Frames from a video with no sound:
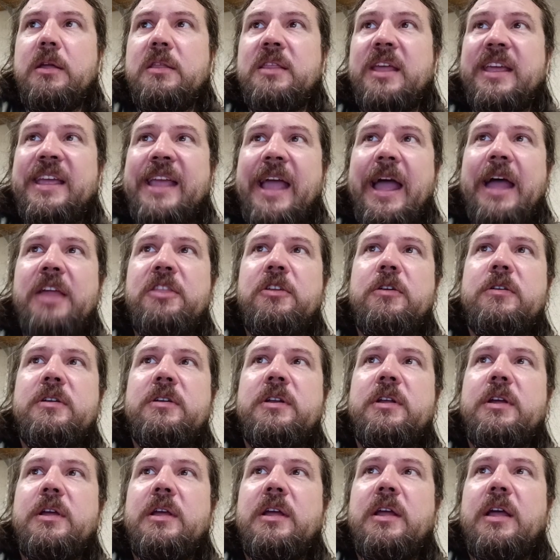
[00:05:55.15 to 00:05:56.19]
They
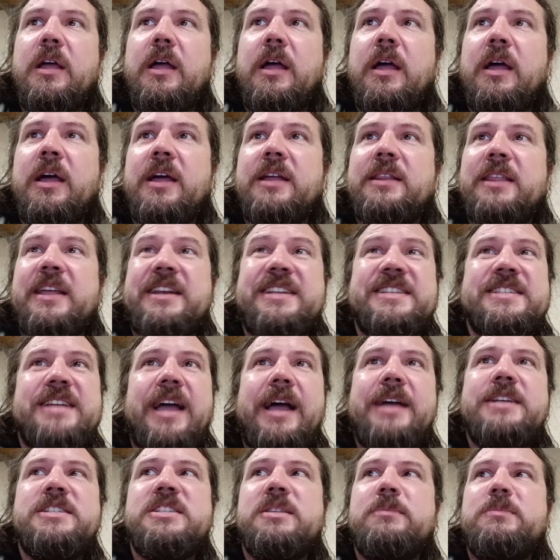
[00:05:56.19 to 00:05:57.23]
gathered, they
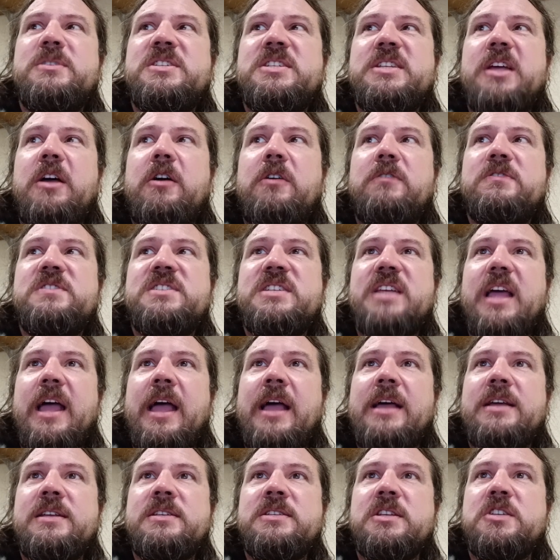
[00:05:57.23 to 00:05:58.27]
disguised themselves
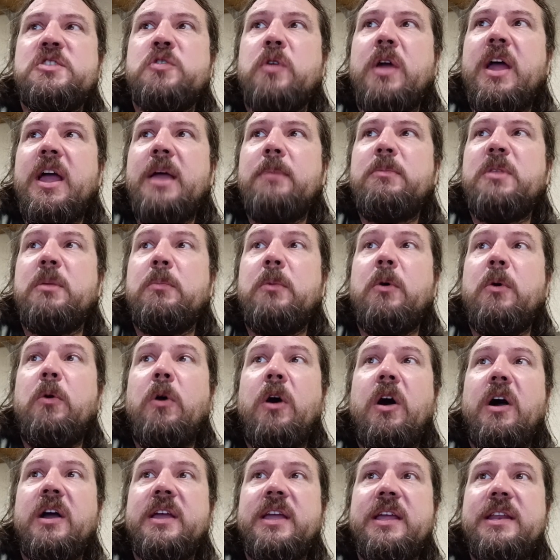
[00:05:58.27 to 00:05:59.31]
as a tribe, the
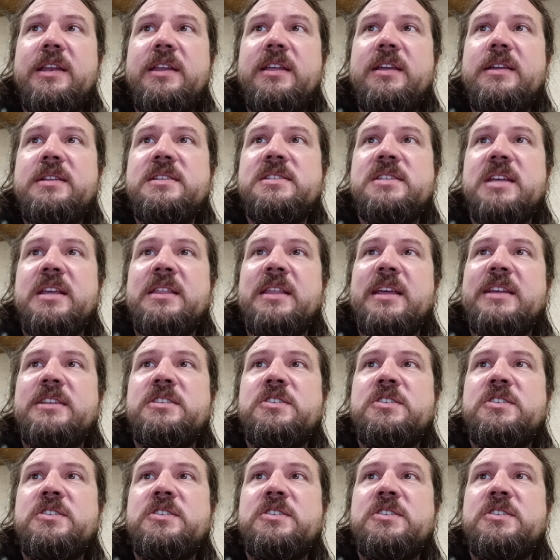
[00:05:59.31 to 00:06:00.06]
Mohawk Indians, and they